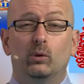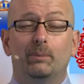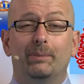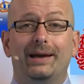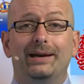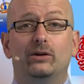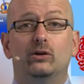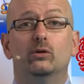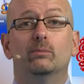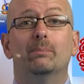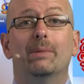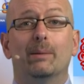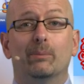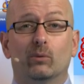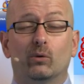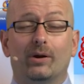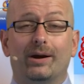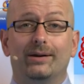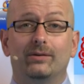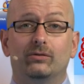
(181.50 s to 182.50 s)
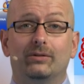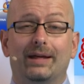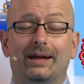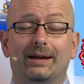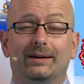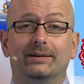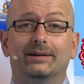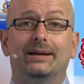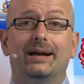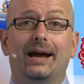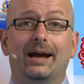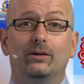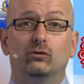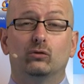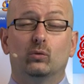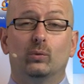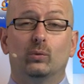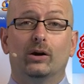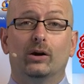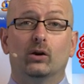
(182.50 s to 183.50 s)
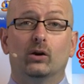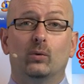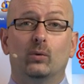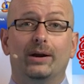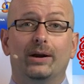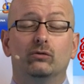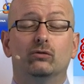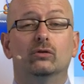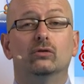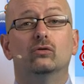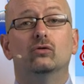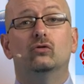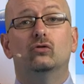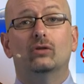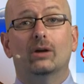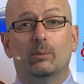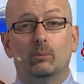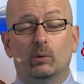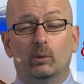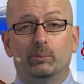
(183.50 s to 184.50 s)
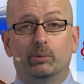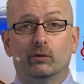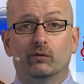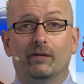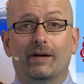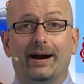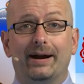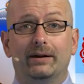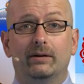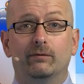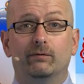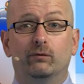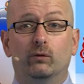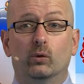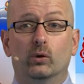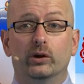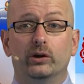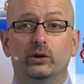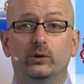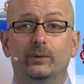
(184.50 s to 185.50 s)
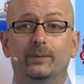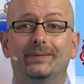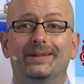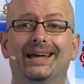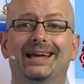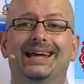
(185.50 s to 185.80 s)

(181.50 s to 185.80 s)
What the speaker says: will make you memorize that chi-square equation, some will provide it for you.